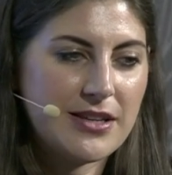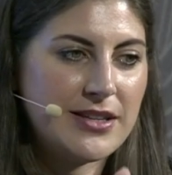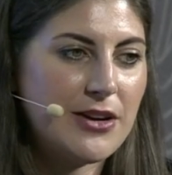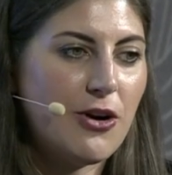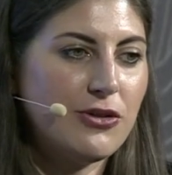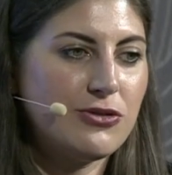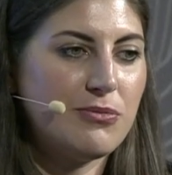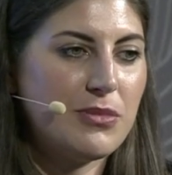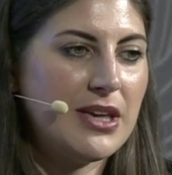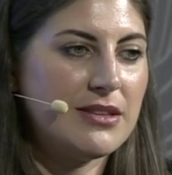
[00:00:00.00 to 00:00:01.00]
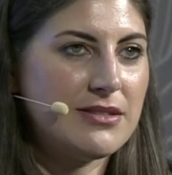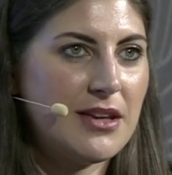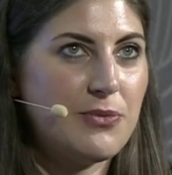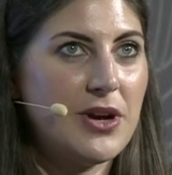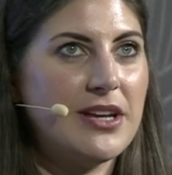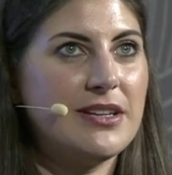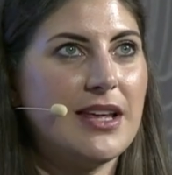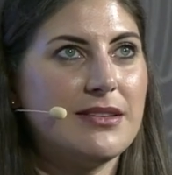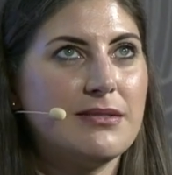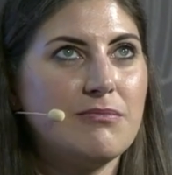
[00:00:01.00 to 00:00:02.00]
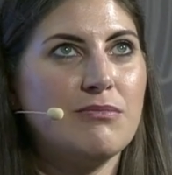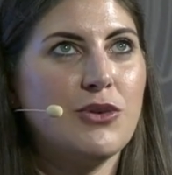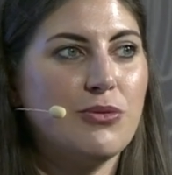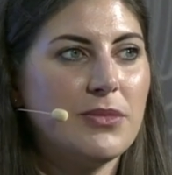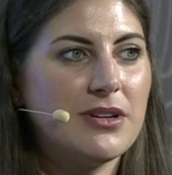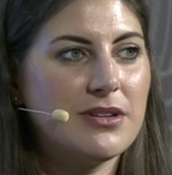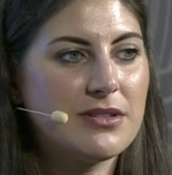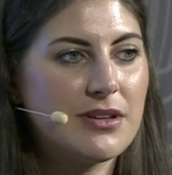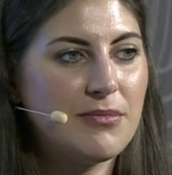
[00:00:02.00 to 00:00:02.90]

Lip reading: And that also means that we are in that moment,